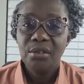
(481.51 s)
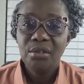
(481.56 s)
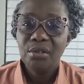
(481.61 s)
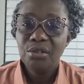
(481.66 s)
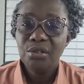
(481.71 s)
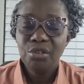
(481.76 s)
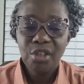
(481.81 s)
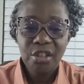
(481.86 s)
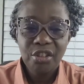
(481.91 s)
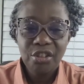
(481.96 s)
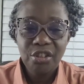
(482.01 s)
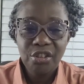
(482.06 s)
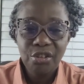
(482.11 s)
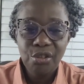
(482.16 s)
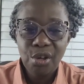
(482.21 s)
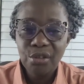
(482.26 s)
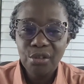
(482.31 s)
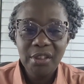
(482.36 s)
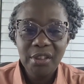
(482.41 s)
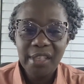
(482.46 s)
So just
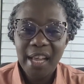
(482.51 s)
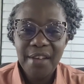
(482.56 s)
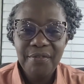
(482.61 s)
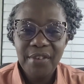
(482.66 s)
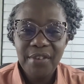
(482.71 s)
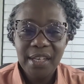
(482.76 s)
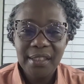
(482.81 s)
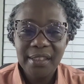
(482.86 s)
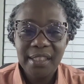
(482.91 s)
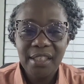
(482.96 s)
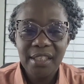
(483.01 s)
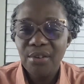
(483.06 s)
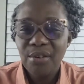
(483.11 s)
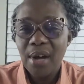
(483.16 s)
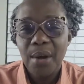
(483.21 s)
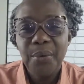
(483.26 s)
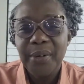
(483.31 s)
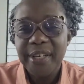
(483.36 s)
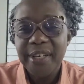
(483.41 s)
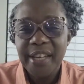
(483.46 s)
don't ever say, oh,
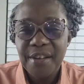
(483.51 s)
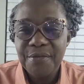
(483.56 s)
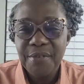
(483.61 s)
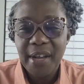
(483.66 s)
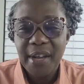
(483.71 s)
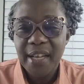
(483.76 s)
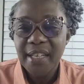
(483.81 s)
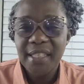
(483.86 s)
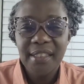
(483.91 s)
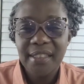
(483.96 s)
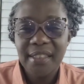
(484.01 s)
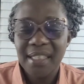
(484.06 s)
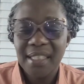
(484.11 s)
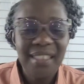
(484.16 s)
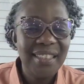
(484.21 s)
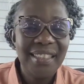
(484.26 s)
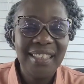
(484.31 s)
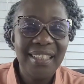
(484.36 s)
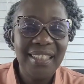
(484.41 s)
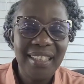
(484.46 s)
I will never eat
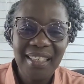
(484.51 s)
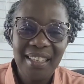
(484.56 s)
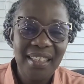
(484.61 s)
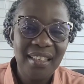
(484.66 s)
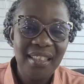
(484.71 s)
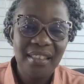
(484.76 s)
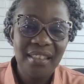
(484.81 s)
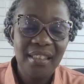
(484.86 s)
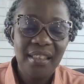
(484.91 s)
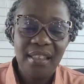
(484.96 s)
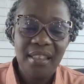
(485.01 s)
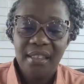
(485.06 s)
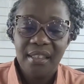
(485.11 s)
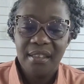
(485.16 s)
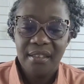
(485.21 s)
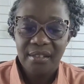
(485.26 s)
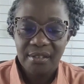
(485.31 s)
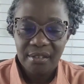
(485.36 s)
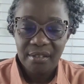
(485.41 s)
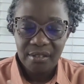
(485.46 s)
this again.
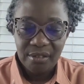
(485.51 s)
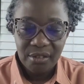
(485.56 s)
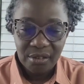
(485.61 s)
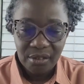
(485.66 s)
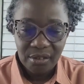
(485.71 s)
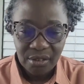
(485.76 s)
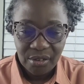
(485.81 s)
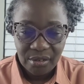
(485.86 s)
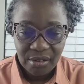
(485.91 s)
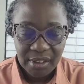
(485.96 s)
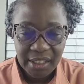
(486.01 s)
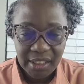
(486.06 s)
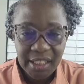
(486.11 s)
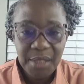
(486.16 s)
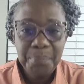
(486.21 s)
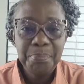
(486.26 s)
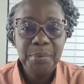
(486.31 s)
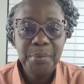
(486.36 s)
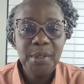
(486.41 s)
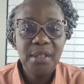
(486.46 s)

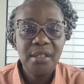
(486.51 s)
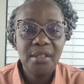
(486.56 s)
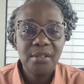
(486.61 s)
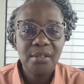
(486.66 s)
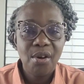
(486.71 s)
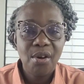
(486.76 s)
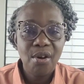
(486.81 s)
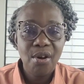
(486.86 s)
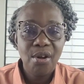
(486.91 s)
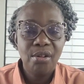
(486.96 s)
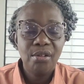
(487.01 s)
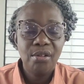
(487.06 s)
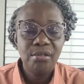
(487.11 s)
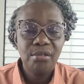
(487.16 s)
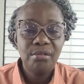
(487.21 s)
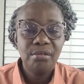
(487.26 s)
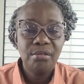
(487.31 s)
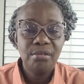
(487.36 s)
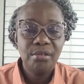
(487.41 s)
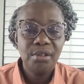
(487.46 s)
Keep it
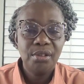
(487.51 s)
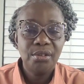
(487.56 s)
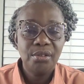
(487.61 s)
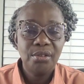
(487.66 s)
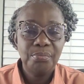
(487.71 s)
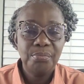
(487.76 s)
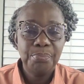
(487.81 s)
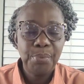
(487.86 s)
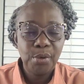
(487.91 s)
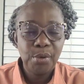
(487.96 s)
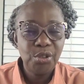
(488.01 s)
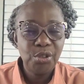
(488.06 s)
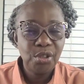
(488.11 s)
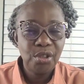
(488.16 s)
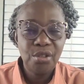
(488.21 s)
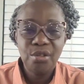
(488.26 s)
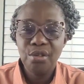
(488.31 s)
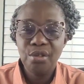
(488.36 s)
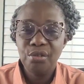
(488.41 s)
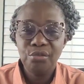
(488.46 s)
all, you know,
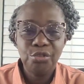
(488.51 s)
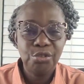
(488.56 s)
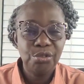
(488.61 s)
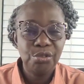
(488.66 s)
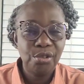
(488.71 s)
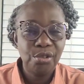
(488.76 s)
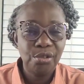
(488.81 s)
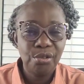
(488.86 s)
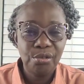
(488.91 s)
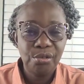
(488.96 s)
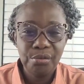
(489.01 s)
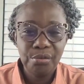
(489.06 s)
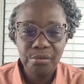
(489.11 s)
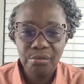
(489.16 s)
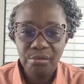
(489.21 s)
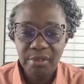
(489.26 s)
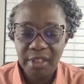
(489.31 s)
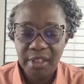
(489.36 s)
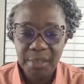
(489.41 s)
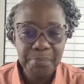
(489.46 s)
portion control,
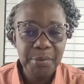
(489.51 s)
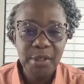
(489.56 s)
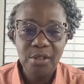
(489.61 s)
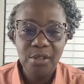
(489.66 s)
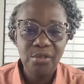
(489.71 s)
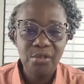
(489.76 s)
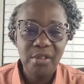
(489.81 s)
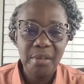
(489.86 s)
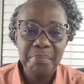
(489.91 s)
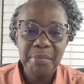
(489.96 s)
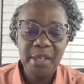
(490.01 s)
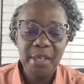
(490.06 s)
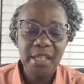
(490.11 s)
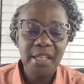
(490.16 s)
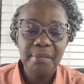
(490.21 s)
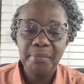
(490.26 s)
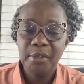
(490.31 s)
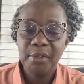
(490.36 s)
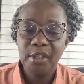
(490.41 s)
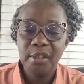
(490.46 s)
keep it to the
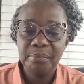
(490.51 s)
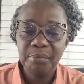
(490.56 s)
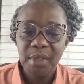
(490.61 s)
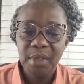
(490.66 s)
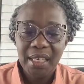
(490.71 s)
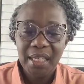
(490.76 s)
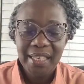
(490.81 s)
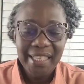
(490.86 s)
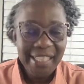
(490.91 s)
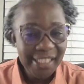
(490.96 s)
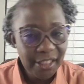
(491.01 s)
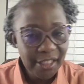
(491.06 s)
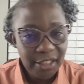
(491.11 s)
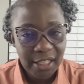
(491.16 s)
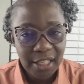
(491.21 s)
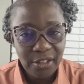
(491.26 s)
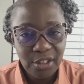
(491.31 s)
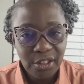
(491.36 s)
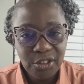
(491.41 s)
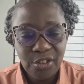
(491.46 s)
minimum, eat
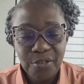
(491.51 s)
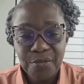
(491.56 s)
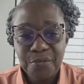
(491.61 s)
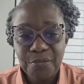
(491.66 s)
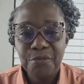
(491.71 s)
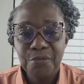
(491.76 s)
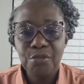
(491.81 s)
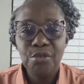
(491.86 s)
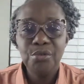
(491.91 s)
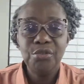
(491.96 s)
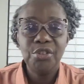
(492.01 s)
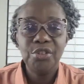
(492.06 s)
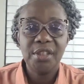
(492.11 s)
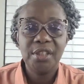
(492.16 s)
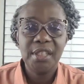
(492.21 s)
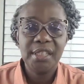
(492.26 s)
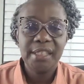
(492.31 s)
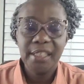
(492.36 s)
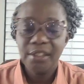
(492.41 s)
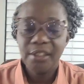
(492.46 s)
a lot of
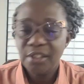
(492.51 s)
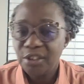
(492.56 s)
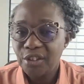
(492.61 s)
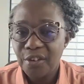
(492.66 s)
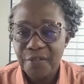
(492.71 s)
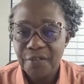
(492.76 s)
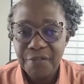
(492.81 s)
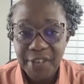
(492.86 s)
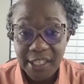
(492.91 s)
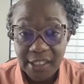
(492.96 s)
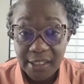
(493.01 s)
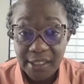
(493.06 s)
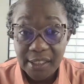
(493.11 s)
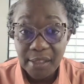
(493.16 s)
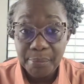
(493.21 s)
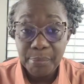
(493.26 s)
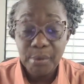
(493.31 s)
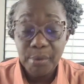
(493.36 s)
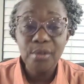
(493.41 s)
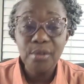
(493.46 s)
fruits, eat a lot of
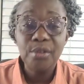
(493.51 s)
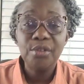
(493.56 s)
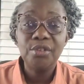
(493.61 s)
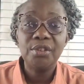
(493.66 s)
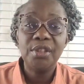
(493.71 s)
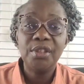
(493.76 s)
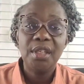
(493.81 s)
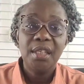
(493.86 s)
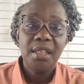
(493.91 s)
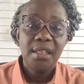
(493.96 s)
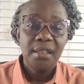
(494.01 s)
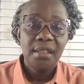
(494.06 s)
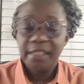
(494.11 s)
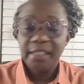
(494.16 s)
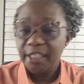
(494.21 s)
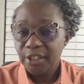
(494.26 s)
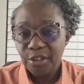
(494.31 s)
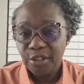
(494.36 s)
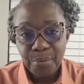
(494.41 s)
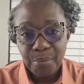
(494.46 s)
vegetables,
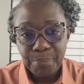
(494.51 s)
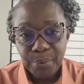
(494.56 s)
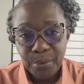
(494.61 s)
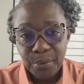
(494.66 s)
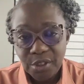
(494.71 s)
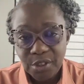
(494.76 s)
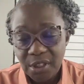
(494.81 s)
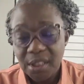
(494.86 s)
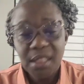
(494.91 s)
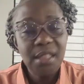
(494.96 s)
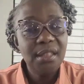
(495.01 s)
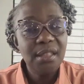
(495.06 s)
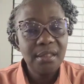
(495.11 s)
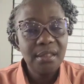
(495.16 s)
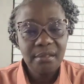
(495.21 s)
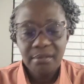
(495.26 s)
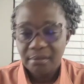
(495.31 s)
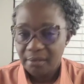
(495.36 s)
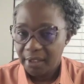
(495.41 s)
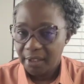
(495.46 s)
take your
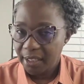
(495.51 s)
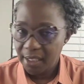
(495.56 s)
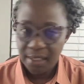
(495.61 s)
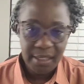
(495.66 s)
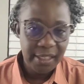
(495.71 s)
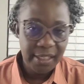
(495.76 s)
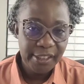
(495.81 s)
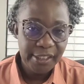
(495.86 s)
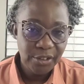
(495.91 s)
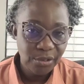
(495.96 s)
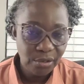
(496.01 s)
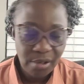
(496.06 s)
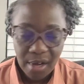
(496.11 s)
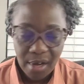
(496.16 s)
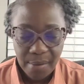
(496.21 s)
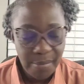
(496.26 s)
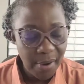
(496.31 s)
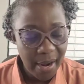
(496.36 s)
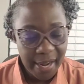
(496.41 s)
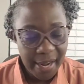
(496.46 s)
proteins, eat a little
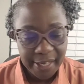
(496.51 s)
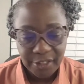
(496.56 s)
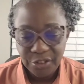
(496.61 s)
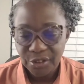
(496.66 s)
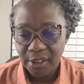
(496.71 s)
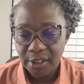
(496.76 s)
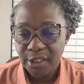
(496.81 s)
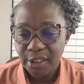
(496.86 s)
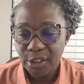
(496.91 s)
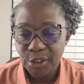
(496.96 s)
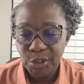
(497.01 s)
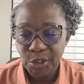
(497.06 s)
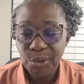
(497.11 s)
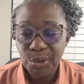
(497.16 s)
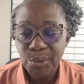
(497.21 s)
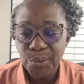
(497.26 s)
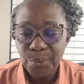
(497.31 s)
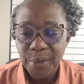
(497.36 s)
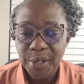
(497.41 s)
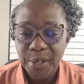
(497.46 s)
carbohydrate.
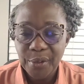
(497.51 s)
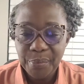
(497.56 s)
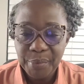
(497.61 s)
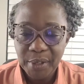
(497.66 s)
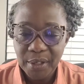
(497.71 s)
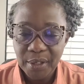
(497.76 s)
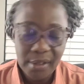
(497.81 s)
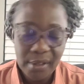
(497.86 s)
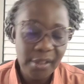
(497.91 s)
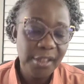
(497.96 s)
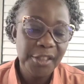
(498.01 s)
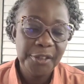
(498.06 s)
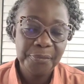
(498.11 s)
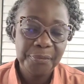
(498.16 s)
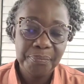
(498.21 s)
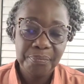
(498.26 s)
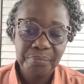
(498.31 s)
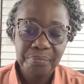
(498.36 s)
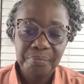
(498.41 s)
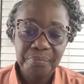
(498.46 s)
You will be
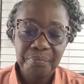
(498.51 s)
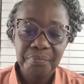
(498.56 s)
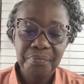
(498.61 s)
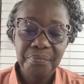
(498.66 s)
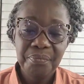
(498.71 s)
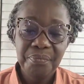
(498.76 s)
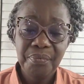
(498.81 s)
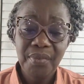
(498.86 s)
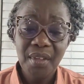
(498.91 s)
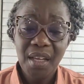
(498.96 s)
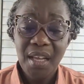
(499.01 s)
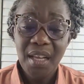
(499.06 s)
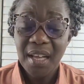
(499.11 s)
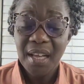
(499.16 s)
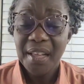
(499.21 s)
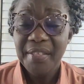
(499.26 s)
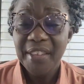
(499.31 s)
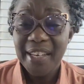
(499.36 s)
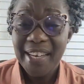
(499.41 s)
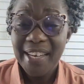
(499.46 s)
good.
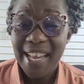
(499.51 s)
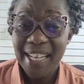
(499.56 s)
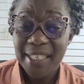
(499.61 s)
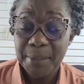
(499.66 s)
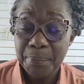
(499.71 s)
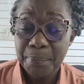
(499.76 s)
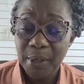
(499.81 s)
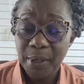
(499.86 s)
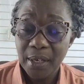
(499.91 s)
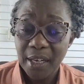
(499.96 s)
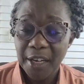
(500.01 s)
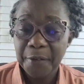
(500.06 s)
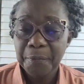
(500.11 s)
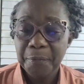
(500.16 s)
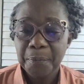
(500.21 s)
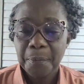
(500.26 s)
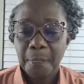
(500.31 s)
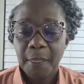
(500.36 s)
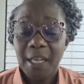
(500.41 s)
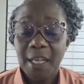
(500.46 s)
The next
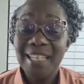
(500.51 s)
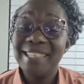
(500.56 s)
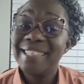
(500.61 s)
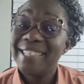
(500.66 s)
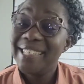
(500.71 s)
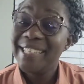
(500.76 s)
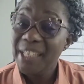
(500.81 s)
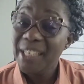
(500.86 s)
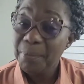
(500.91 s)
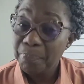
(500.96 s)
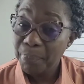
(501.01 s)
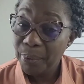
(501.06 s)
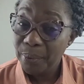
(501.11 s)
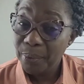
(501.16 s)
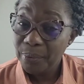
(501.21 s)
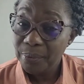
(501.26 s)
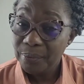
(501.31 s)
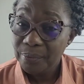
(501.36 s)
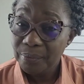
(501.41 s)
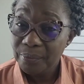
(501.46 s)
pillar is sleep.
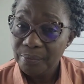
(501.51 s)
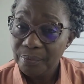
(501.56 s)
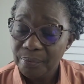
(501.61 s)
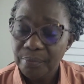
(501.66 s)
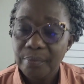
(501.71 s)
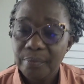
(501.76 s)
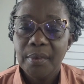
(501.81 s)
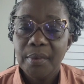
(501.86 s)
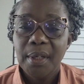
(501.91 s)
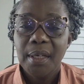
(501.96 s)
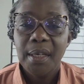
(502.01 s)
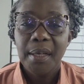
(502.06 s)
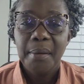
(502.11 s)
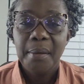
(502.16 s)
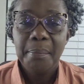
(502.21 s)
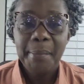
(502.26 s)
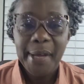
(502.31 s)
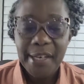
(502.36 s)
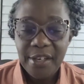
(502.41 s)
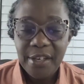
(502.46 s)

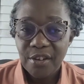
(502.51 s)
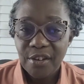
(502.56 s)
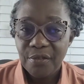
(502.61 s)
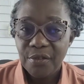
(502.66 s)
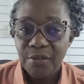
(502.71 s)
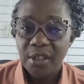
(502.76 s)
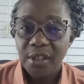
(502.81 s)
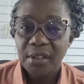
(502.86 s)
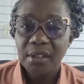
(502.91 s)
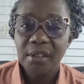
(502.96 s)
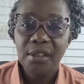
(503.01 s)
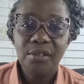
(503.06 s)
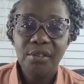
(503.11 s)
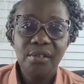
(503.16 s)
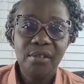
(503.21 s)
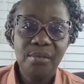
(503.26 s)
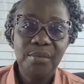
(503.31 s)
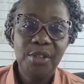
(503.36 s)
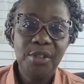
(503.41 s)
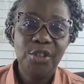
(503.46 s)
Many of us, you
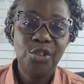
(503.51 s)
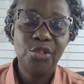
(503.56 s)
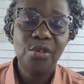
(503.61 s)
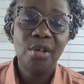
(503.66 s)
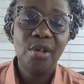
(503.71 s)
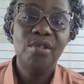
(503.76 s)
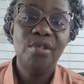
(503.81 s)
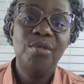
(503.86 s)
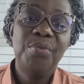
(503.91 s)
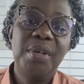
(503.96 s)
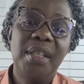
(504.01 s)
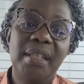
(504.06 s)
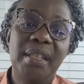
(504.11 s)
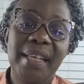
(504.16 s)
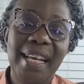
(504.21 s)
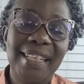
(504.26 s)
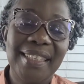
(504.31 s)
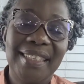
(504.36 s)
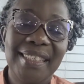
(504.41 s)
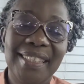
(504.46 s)
know, we struggle with
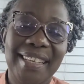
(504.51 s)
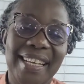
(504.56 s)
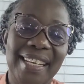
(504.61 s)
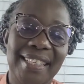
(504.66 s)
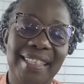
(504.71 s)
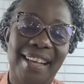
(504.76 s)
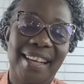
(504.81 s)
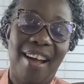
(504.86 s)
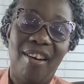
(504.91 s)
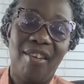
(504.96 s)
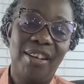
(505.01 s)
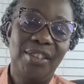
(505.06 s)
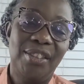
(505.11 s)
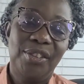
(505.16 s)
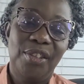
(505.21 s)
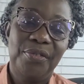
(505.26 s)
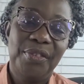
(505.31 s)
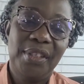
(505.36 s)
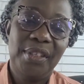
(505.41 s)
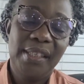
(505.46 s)
getting eight
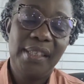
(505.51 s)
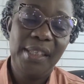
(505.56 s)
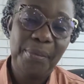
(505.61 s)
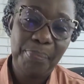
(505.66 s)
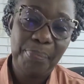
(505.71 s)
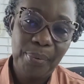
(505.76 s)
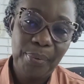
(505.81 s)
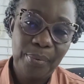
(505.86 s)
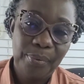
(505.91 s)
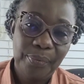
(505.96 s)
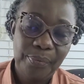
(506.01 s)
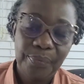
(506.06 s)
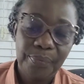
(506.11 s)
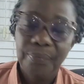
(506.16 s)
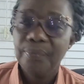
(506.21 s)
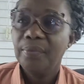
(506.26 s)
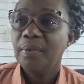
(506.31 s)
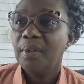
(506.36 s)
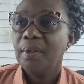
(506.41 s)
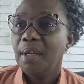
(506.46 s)
hours of sleep.
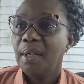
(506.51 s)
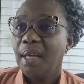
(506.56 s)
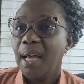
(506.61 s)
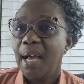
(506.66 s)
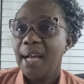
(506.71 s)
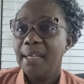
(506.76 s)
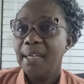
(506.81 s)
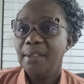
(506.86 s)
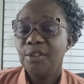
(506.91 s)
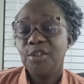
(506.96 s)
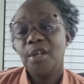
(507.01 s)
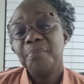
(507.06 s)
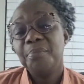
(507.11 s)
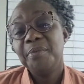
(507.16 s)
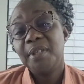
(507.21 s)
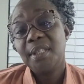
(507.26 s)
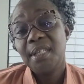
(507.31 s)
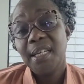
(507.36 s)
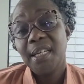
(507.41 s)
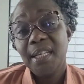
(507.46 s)
And some
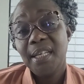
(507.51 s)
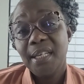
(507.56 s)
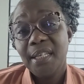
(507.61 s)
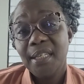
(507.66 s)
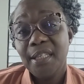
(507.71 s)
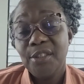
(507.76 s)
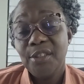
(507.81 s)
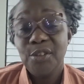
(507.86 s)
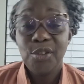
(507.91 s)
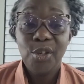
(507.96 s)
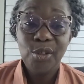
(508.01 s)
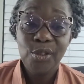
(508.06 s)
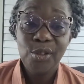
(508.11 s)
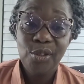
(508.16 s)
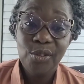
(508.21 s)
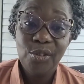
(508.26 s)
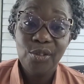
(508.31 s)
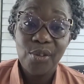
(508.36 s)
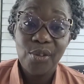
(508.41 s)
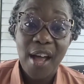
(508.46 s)
say it's not
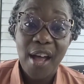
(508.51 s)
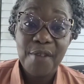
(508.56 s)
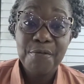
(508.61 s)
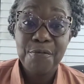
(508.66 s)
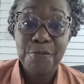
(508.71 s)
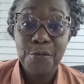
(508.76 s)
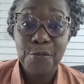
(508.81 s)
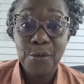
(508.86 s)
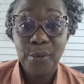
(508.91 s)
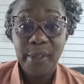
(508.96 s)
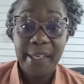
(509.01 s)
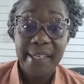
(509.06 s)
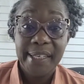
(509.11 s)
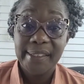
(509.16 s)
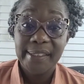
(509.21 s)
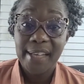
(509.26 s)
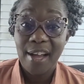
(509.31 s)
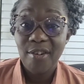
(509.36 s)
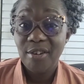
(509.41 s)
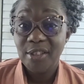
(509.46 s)
good to have full
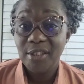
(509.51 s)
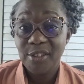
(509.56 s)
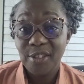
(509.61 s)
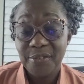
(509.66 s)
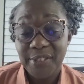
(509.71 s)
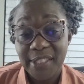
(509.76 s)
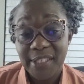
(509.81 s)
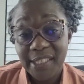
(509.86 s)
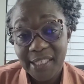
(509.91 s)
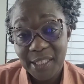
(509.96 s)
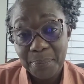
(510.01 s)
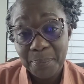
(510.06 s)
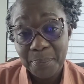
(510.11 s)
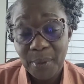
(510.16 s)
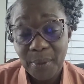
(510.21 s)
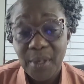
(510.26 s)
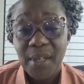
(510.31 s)
eight hours of sleep.